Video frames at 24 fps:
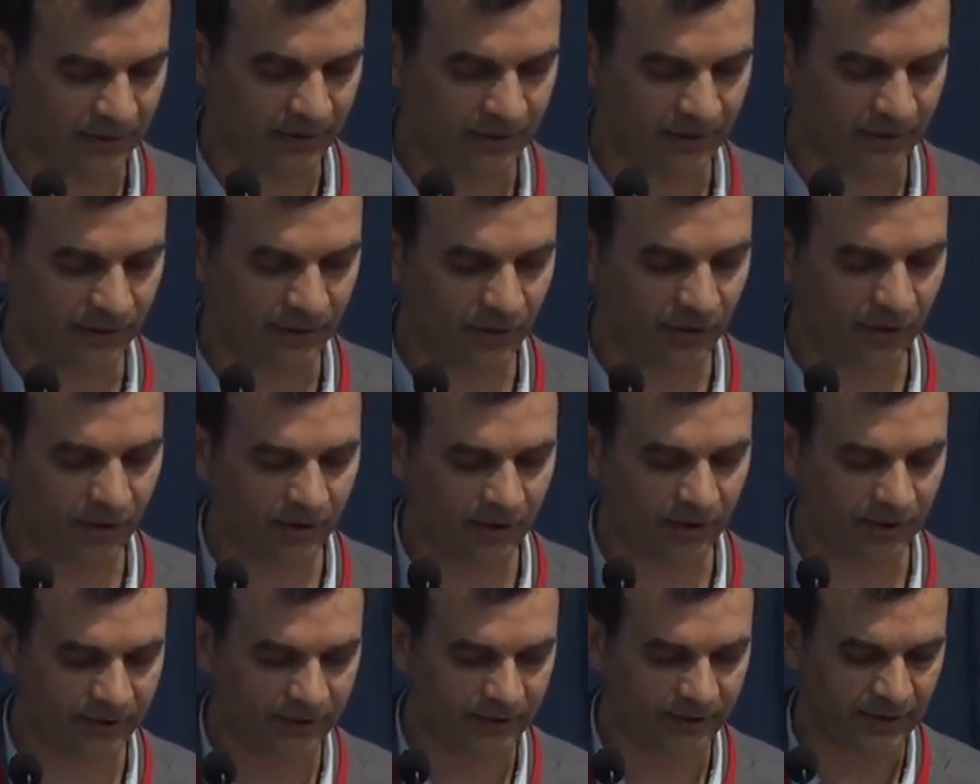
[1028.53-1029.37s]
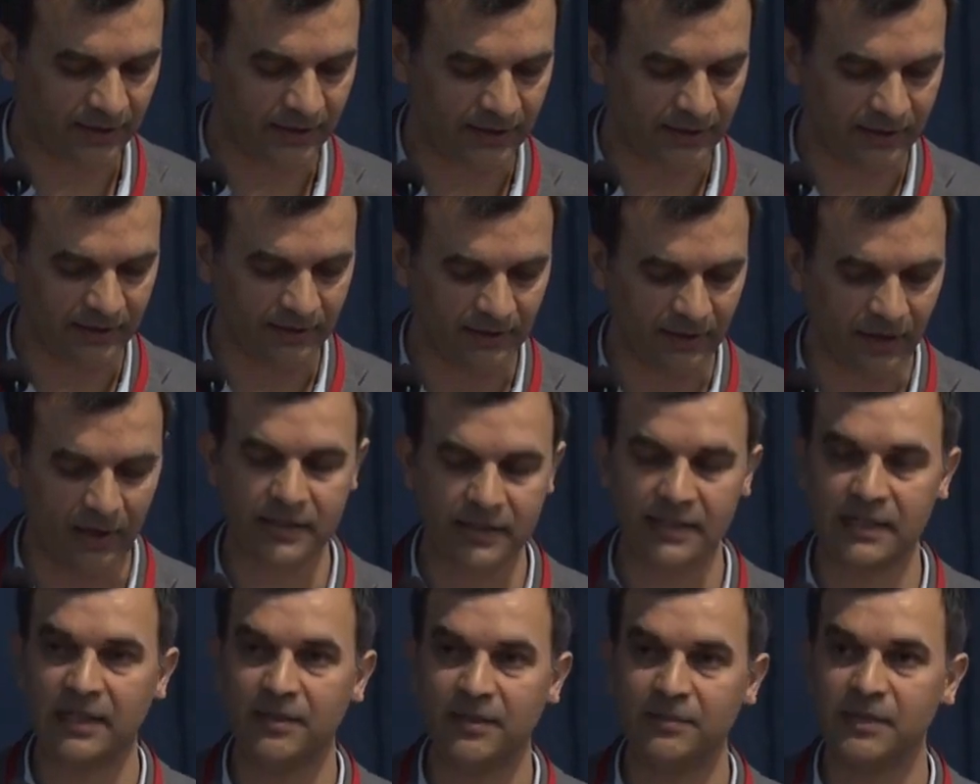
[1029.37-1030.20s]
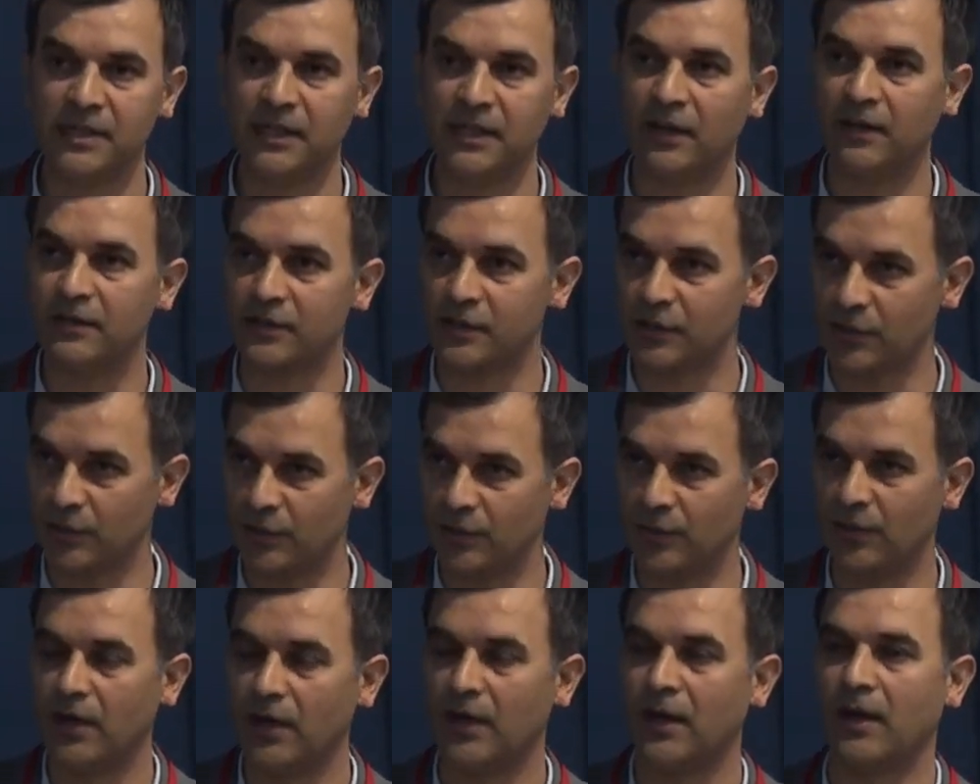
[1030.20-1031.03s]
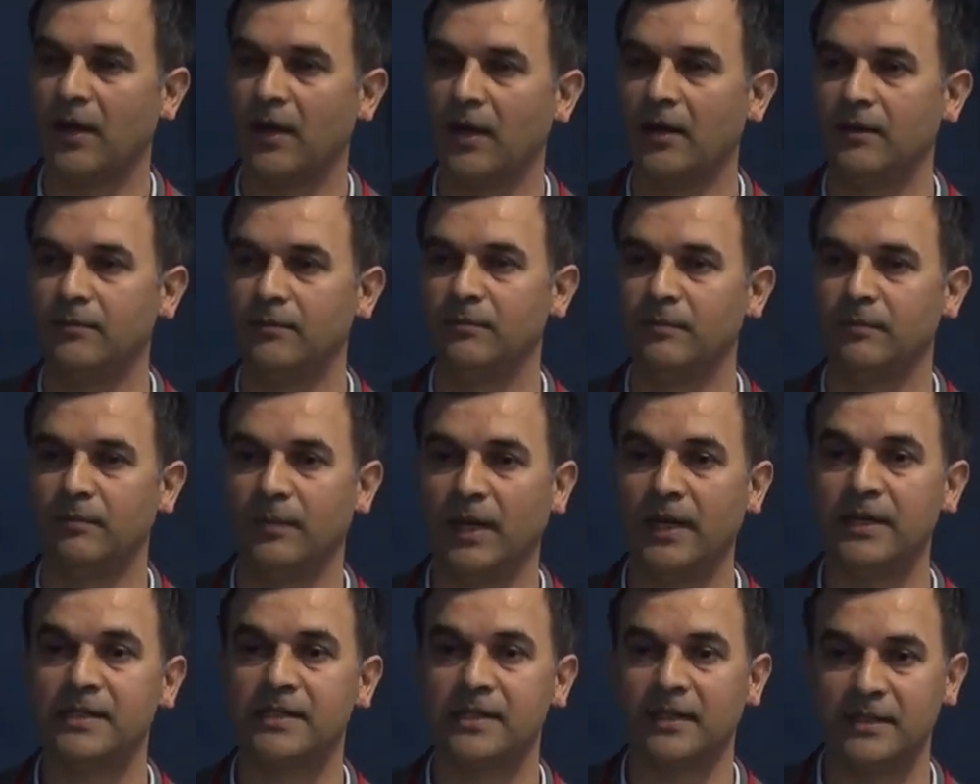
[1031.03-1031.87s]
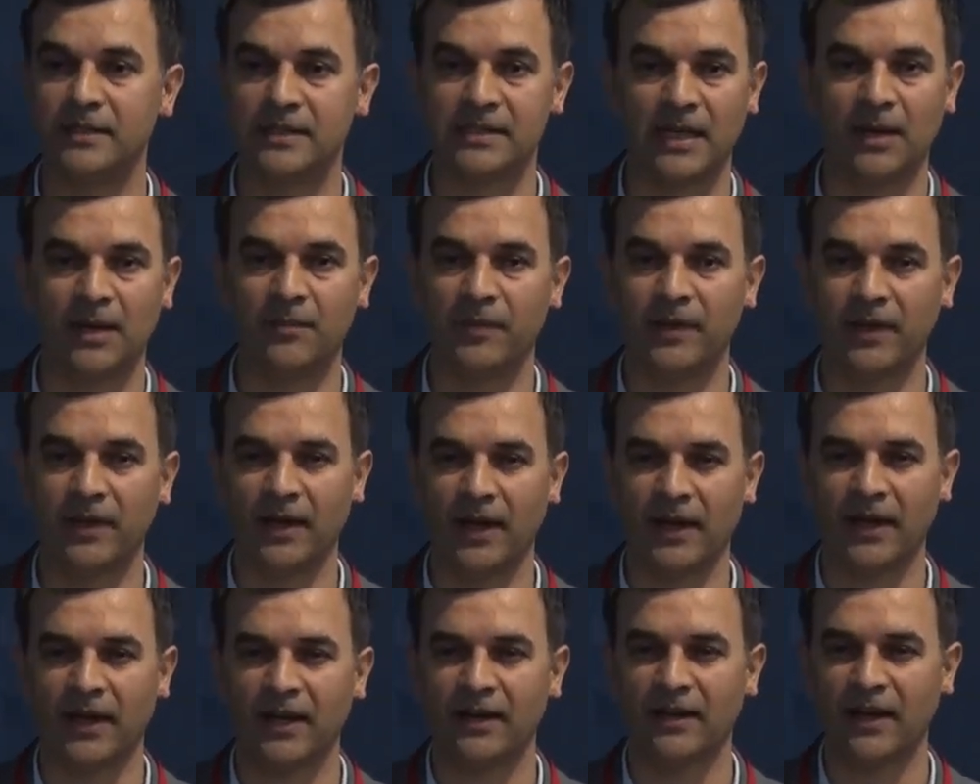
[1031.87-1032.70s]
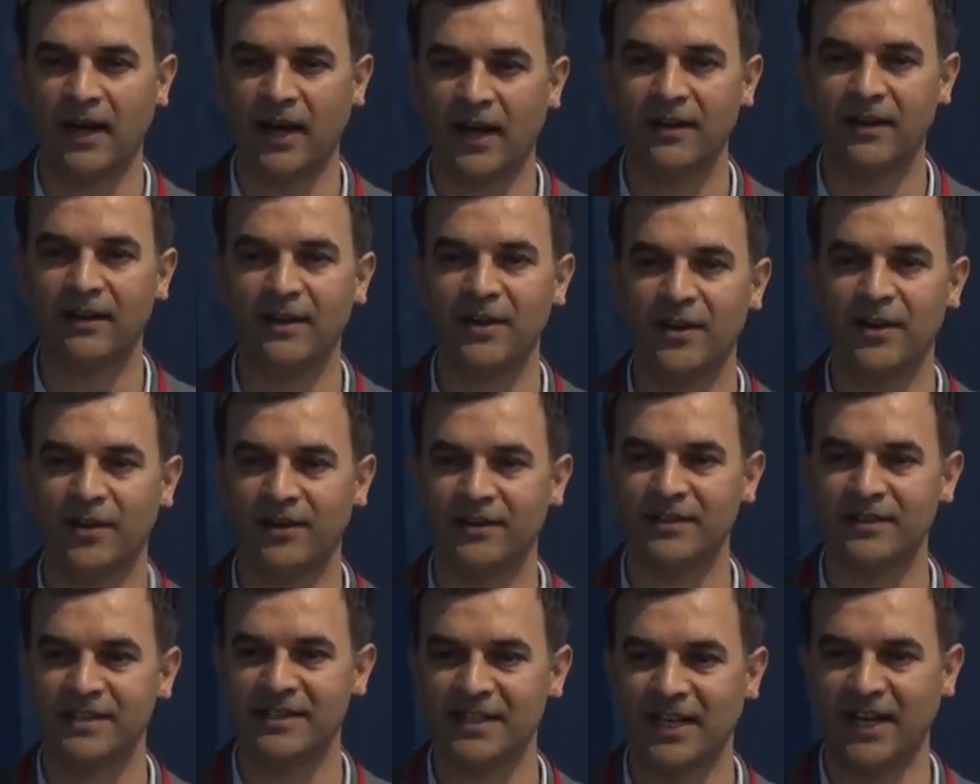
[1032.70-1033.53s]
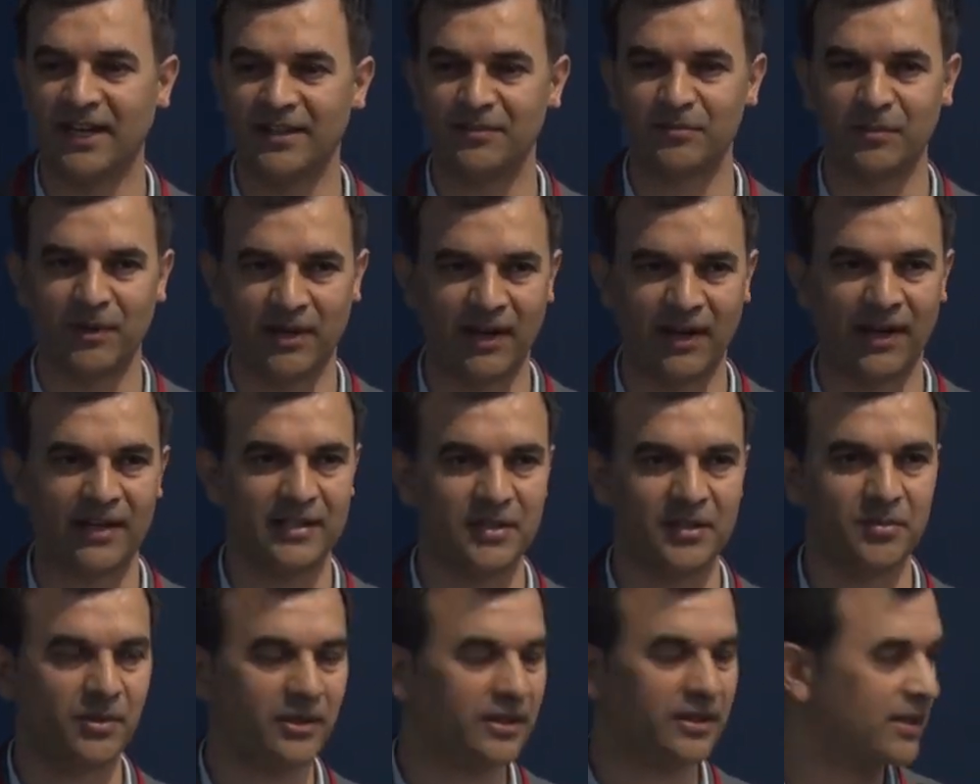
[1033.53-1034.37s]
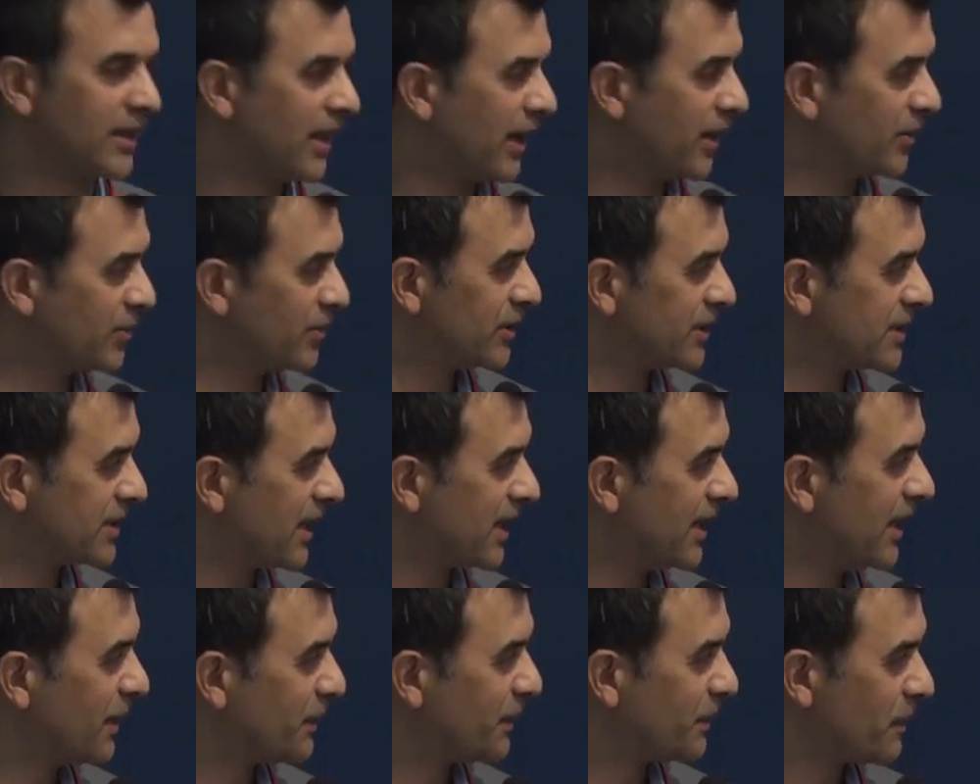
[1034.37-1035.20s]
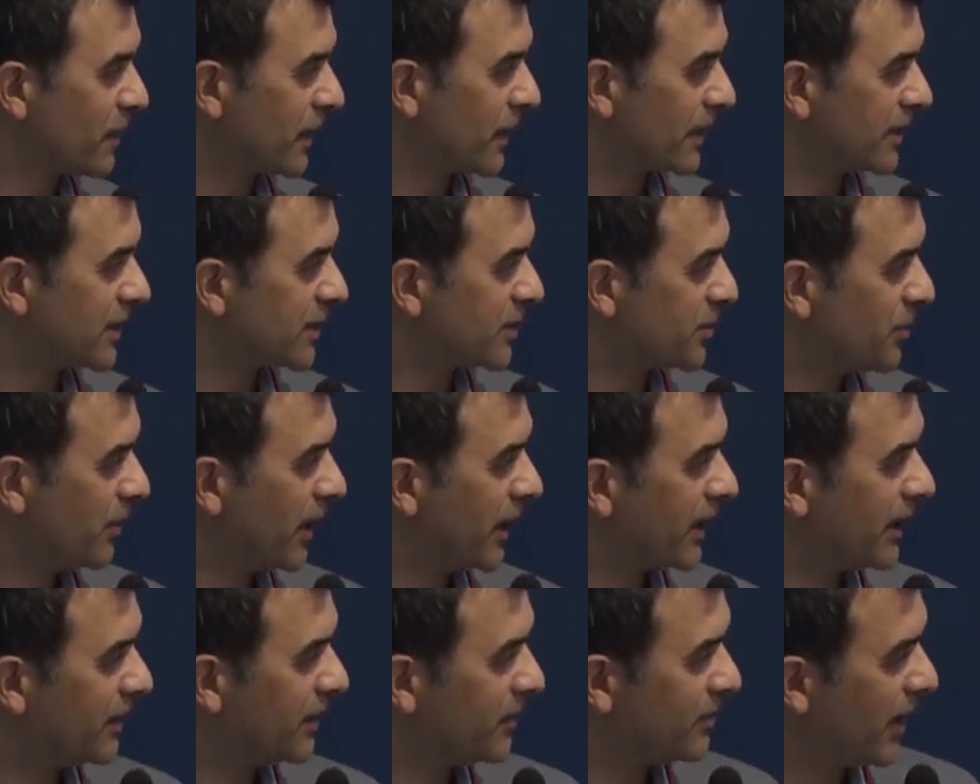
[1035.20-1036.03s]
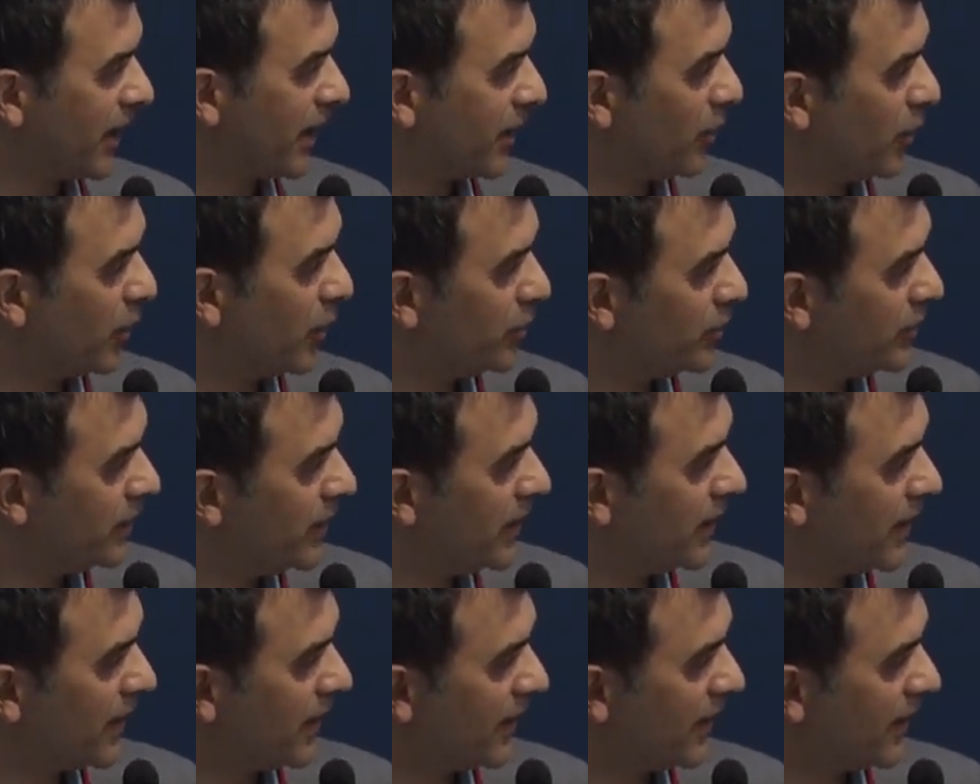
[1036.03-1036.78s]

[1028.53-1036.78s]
lawyer Asimji also mentioned same thing. I can hardly understand Marathi, but I was just making my own